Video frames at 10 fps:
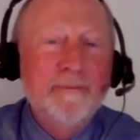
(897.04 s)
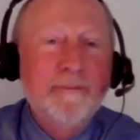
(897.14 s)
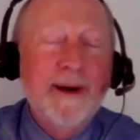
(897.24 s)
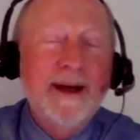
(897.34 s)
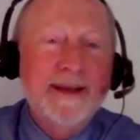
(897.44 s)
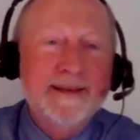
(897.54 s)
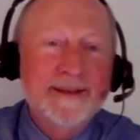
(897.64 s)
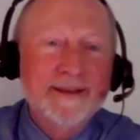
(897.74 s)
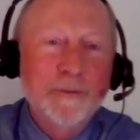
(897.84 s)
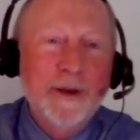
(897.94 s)
but
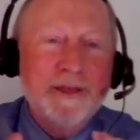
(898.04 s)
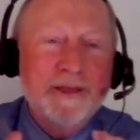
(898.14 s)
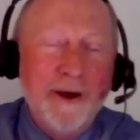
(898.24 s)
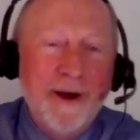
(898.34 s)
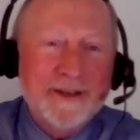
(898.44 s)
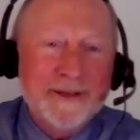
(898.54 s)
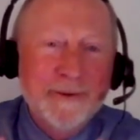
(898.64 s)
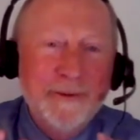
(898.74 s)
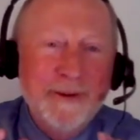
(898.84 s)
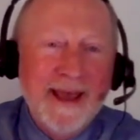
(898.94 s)
we thought
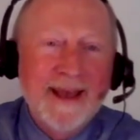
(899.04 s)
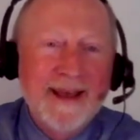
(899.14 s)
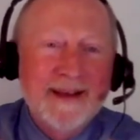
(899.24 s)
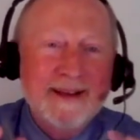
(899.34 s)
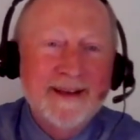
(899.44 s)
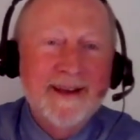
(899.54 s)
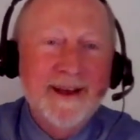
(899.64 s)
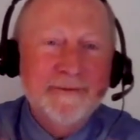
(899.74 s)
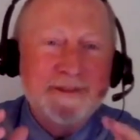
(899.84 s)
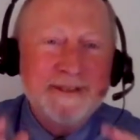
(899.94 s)
we had
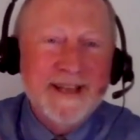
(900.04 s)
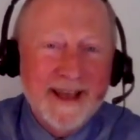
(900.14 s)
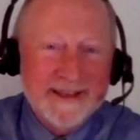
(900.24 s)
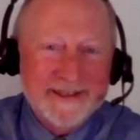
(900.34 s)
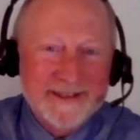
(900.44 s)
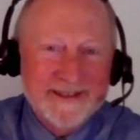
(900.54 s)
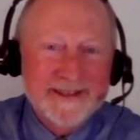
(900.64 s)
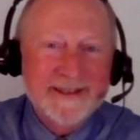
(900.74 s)
enough tests